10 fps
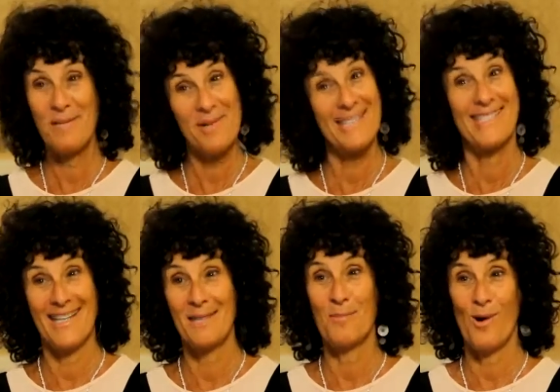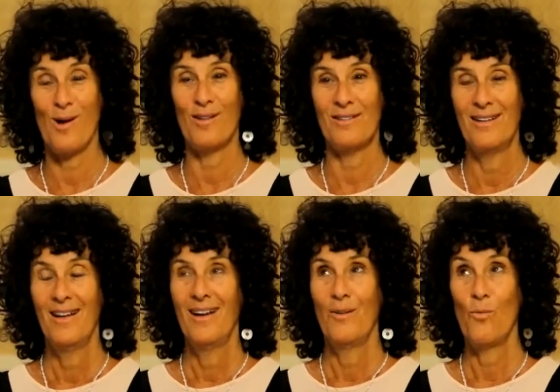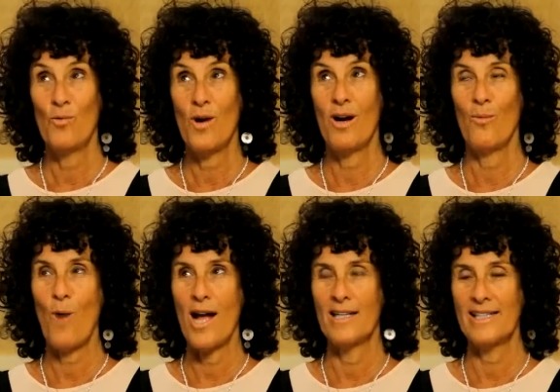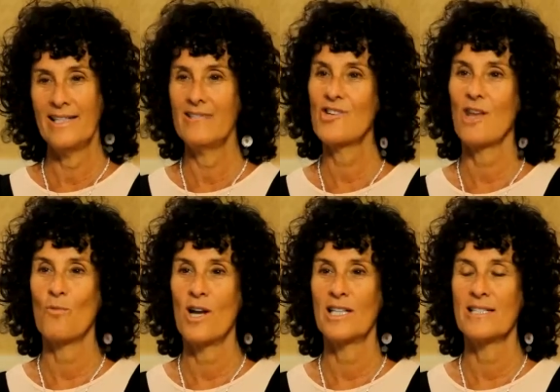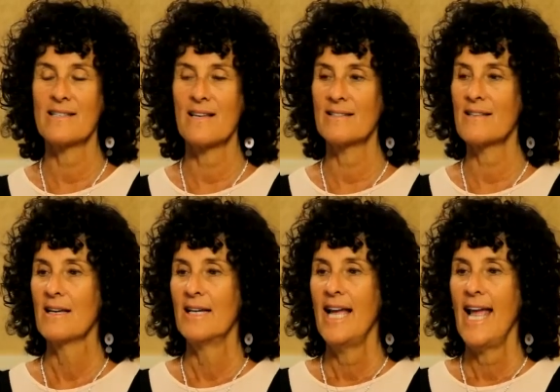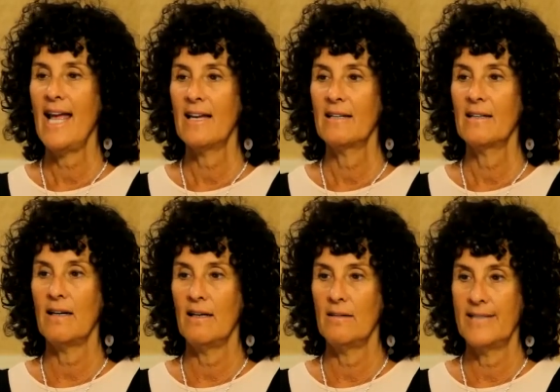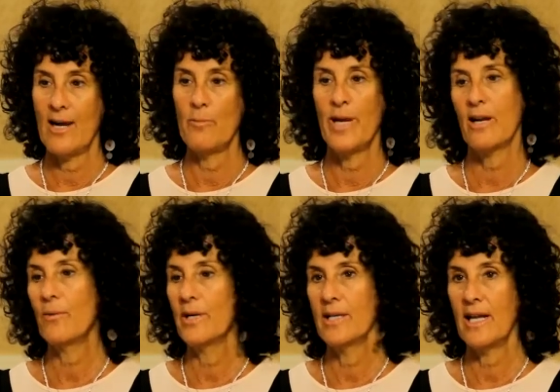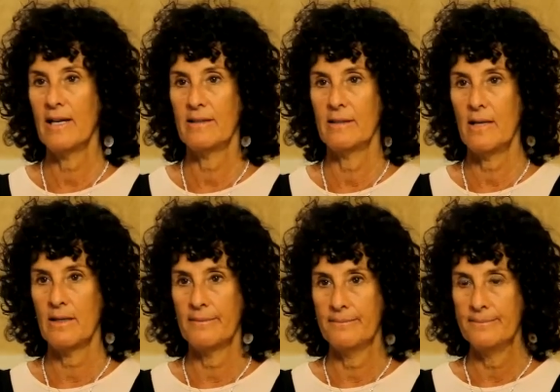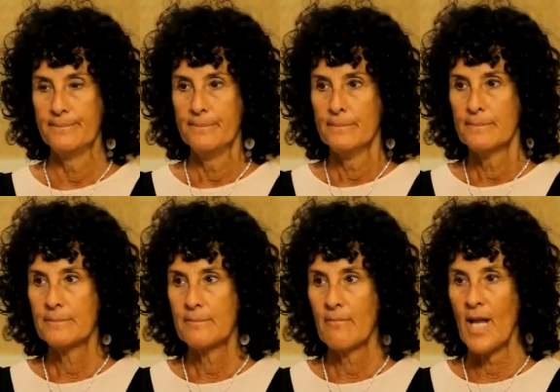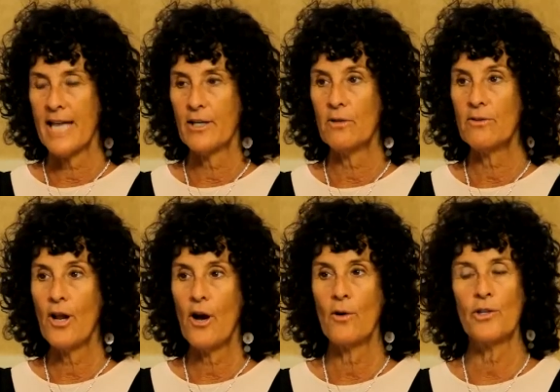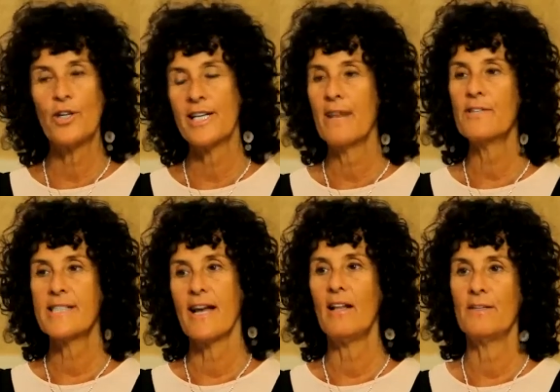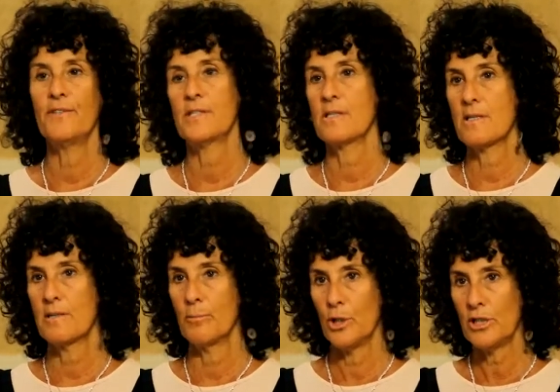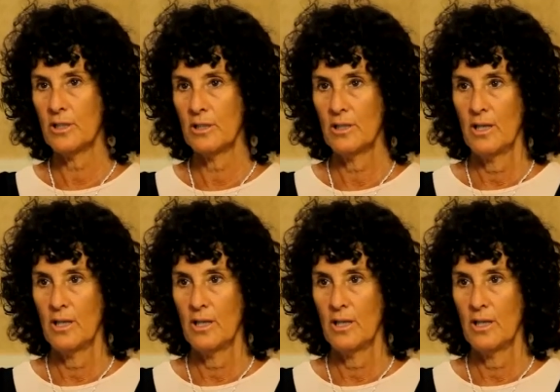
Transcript: pretty much hit them all. Uh, Wiley, John Wiley and Sons, and uh, now Penguin. And um, I don't know, you can never tell if it's the book